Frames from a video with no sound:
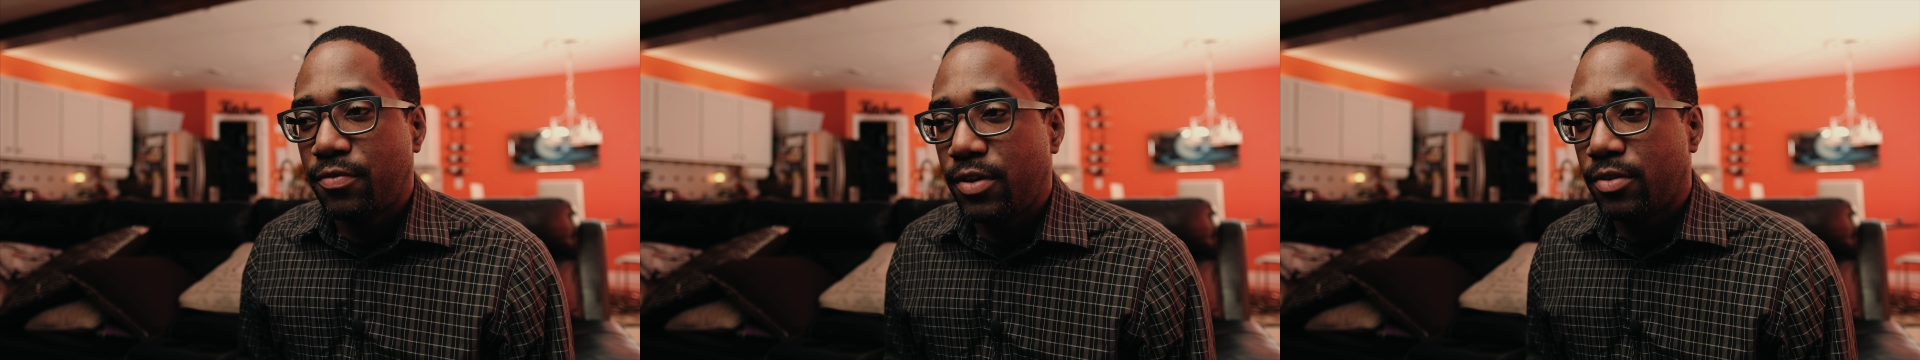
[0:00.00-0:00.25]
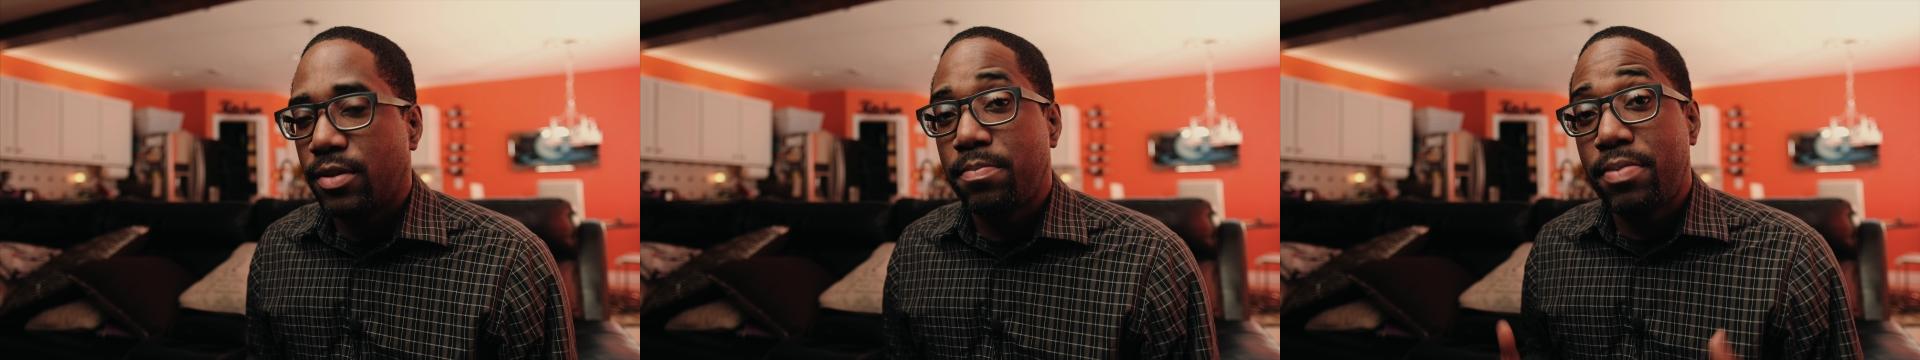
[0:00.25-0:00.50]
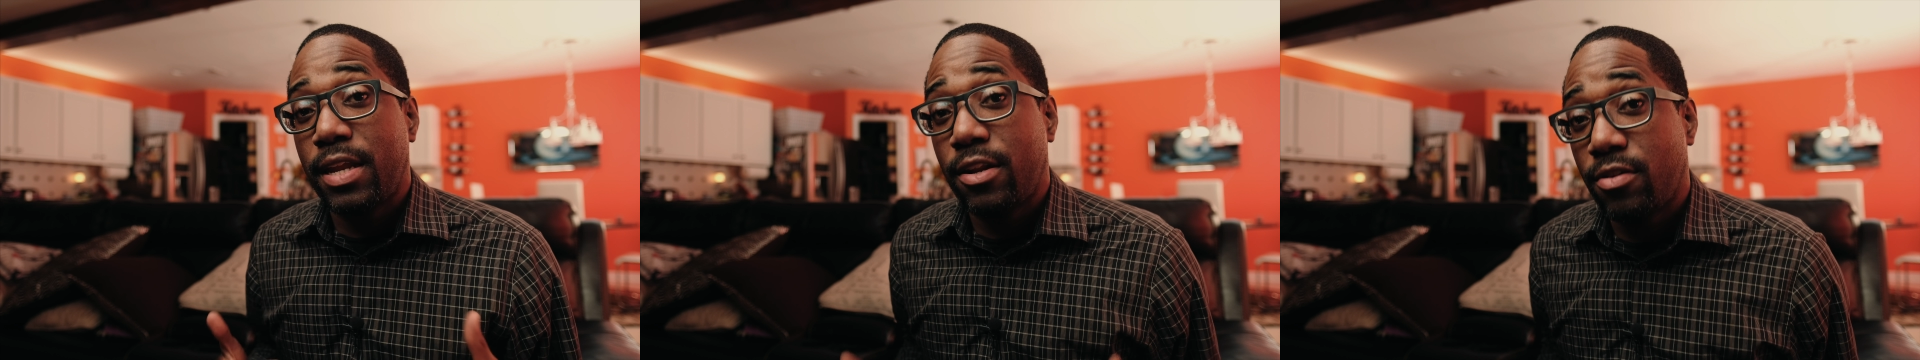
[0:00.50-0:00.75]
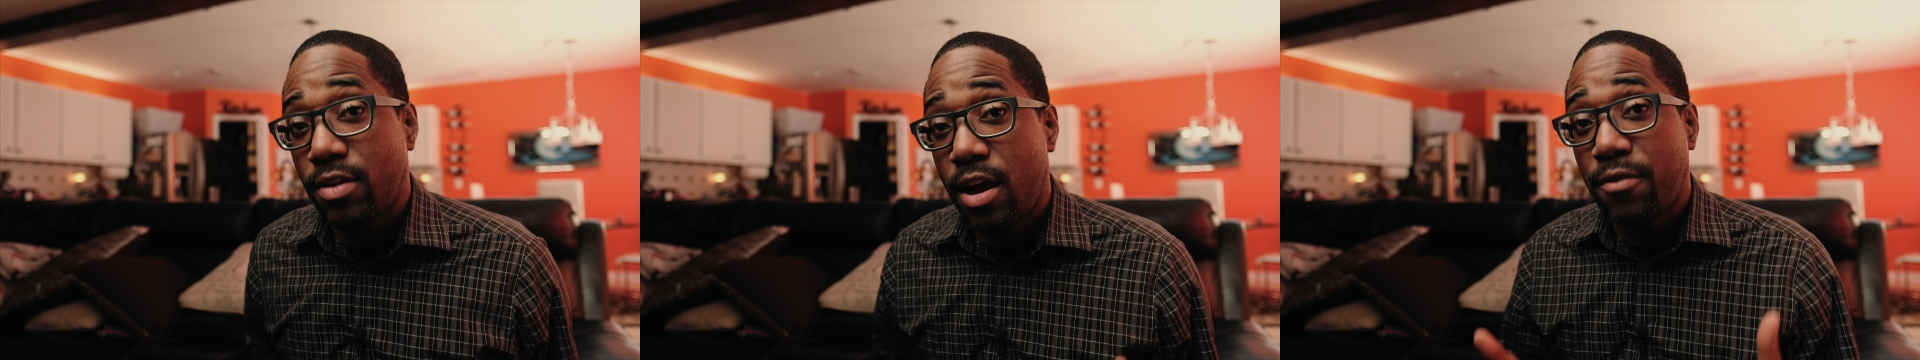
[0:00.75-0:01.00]
field
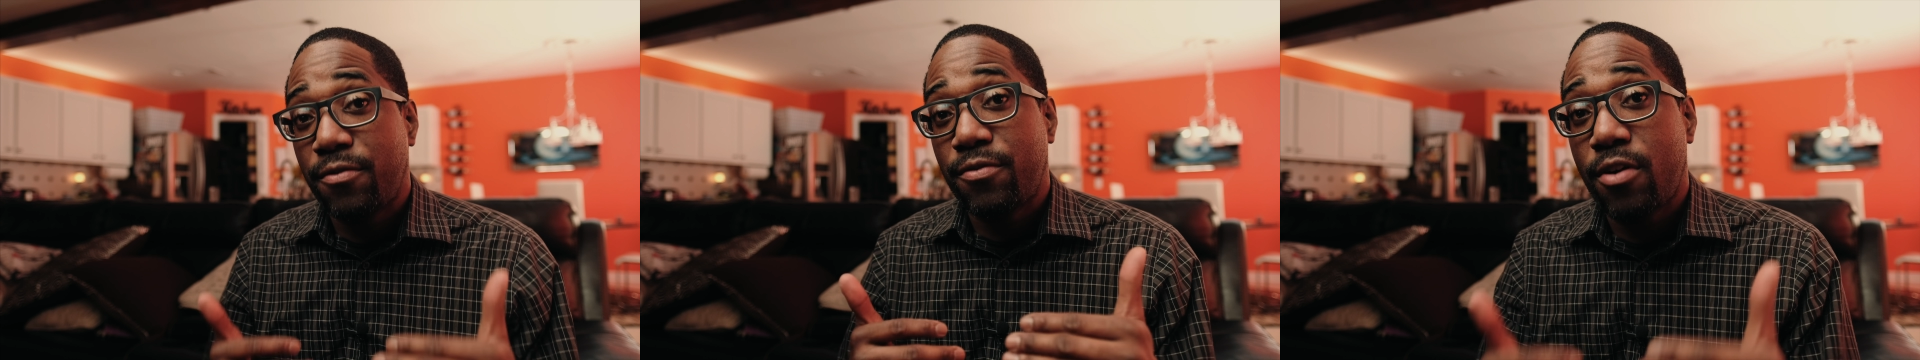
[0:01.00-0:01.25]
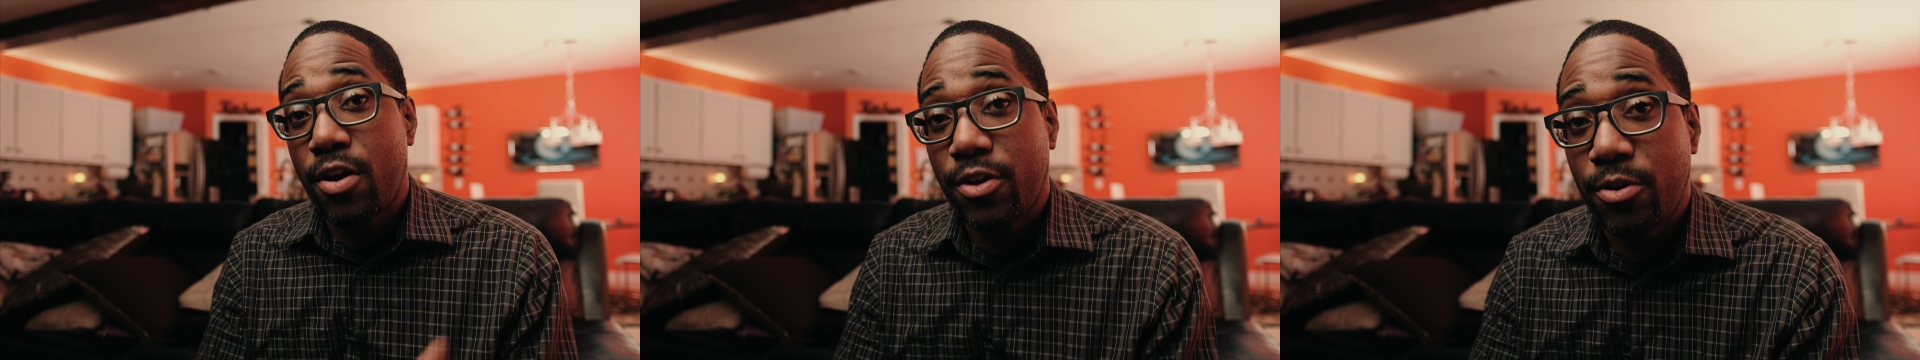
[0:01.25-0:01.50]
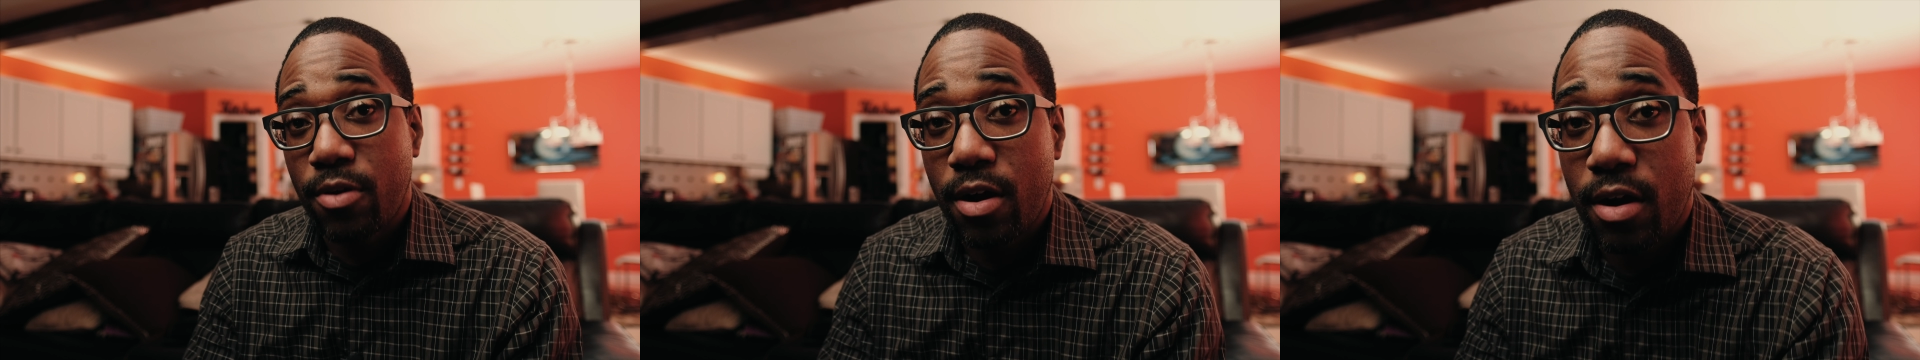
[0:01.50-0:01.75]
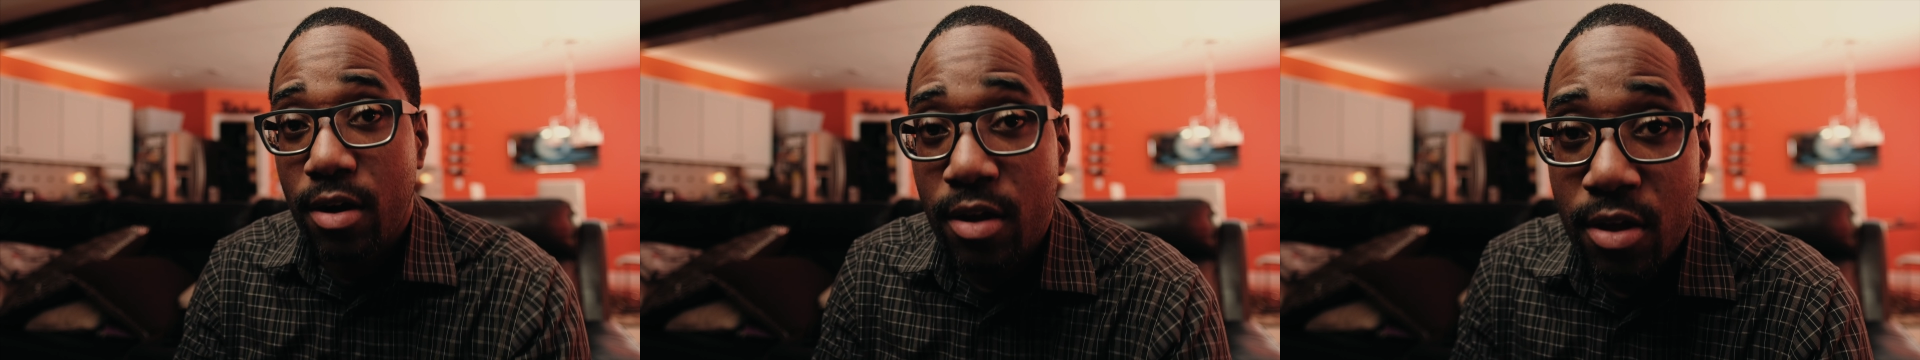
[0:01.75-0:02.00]
depending on how far you
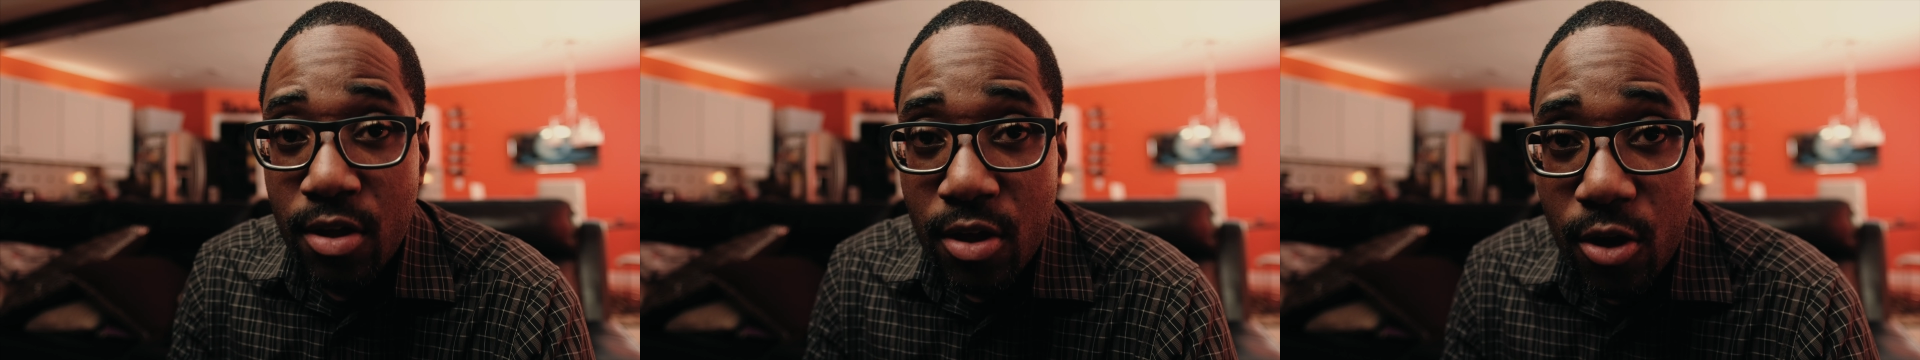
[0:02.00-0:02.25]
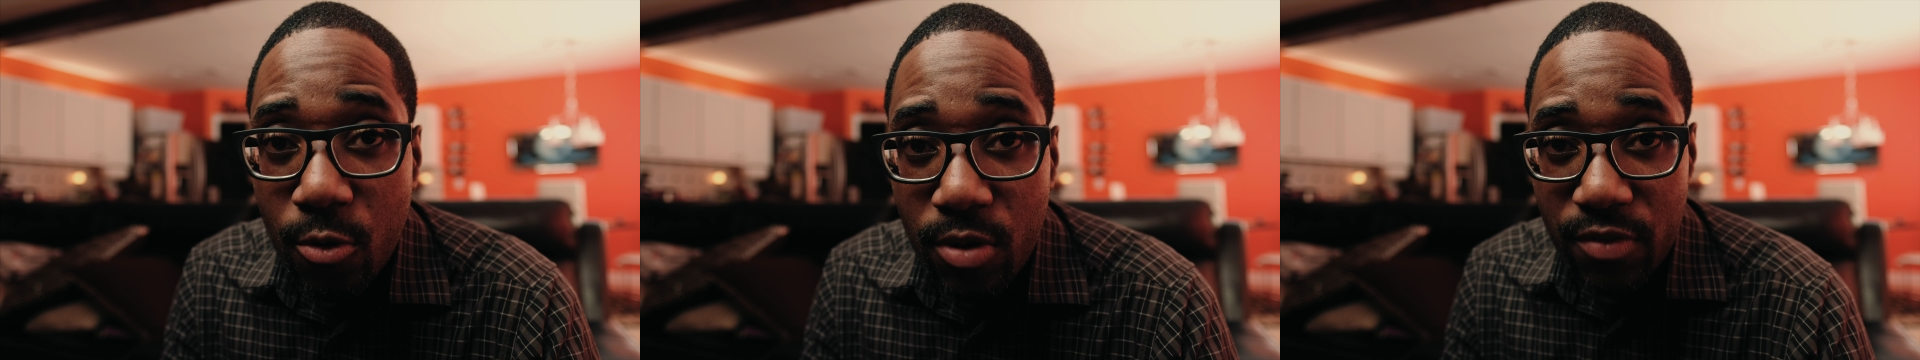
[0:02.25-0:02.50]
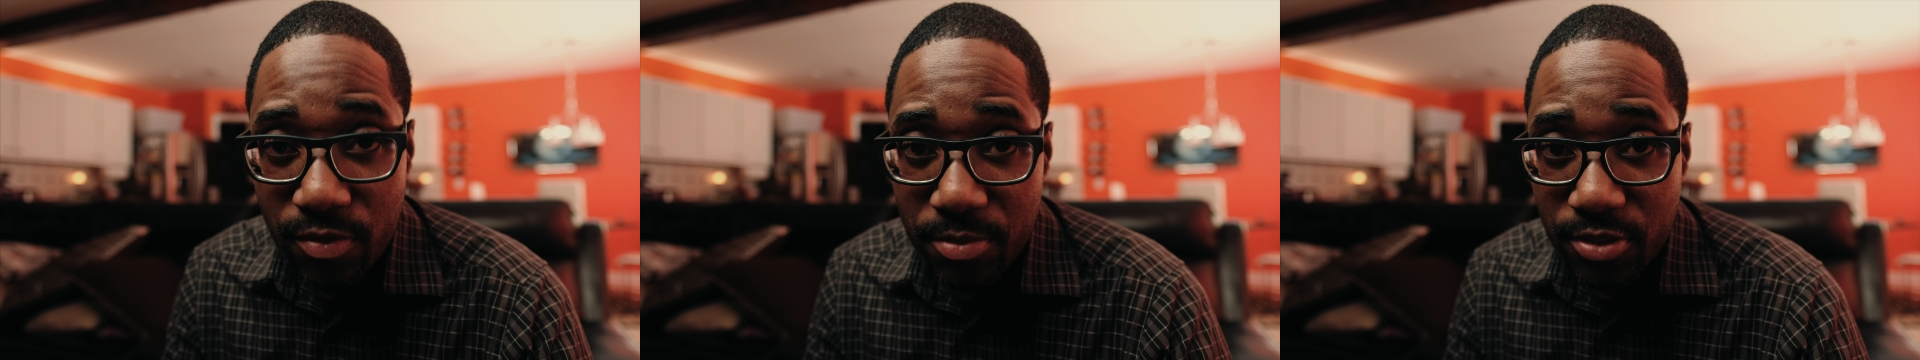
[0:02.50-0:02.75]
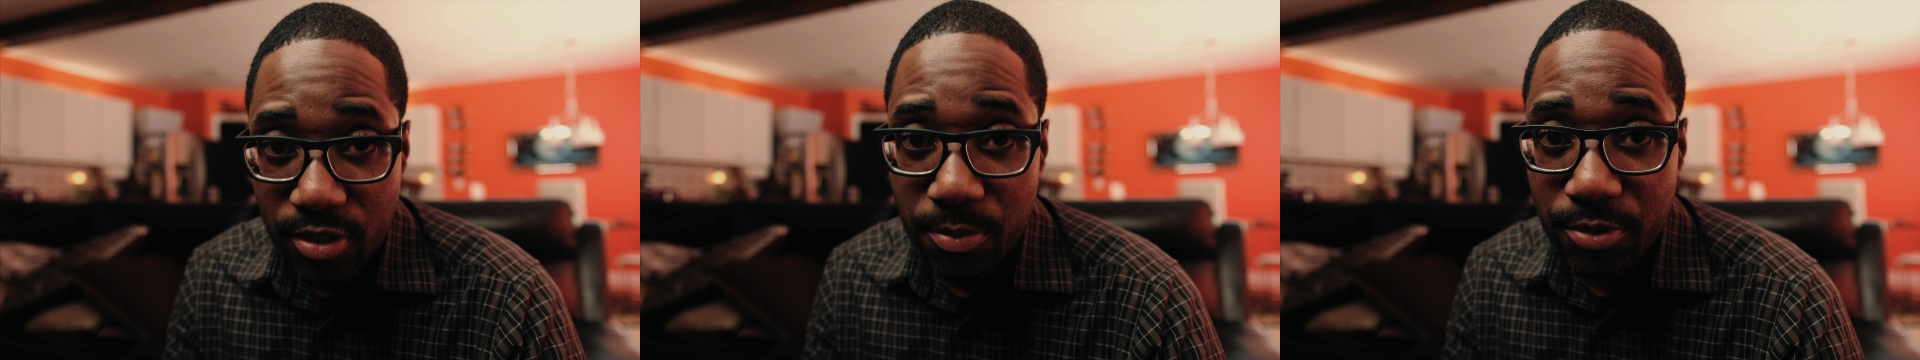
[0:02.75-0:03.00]
are away from
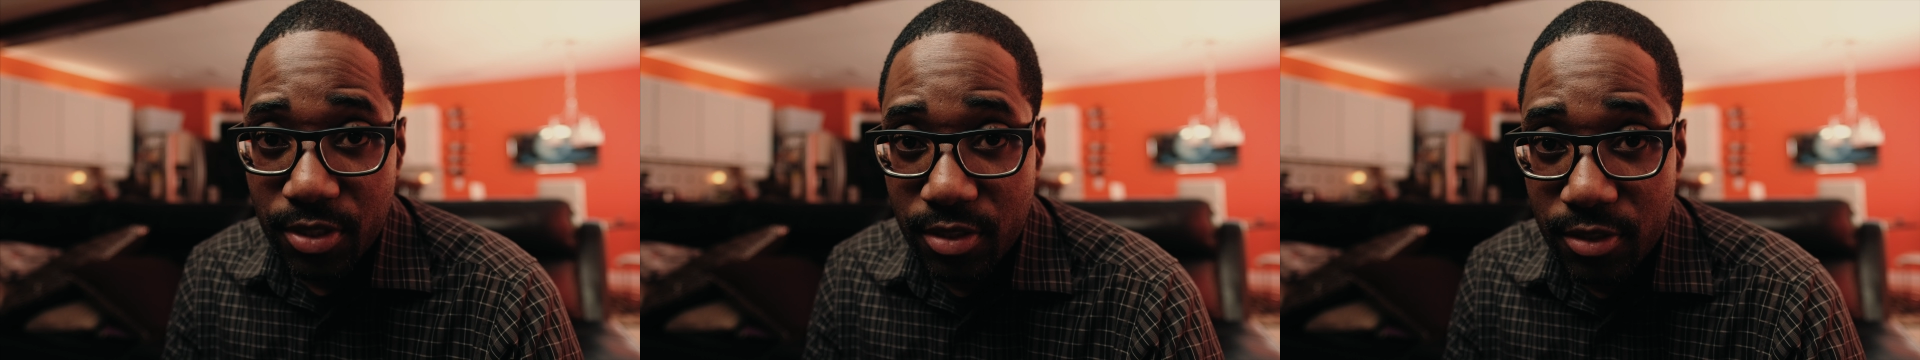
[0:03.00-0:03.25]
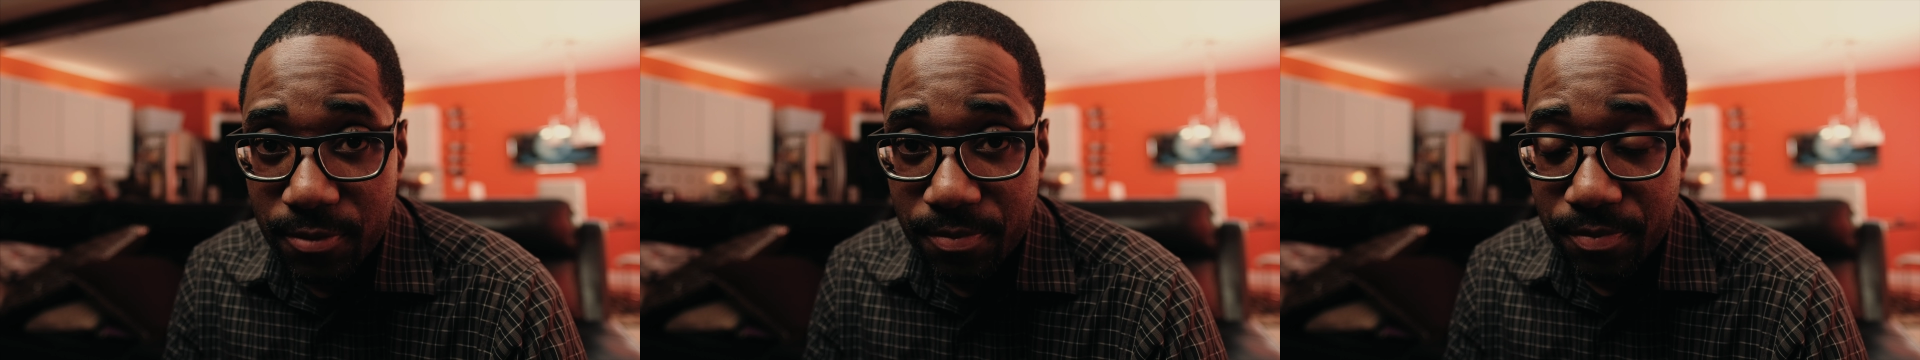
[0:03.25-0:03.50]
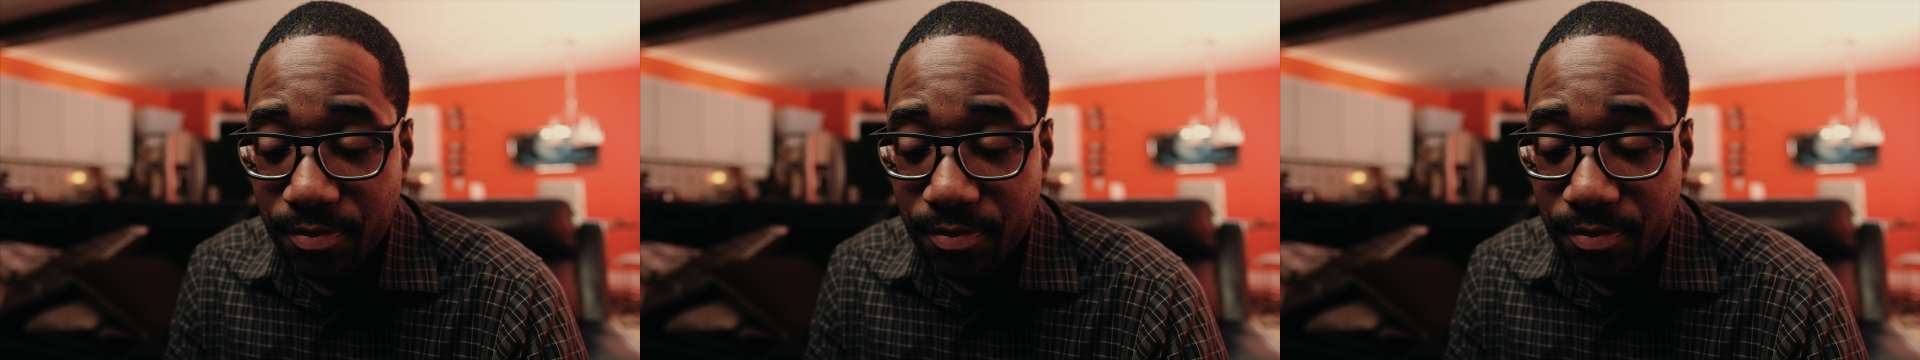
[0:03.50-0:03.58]
the subject.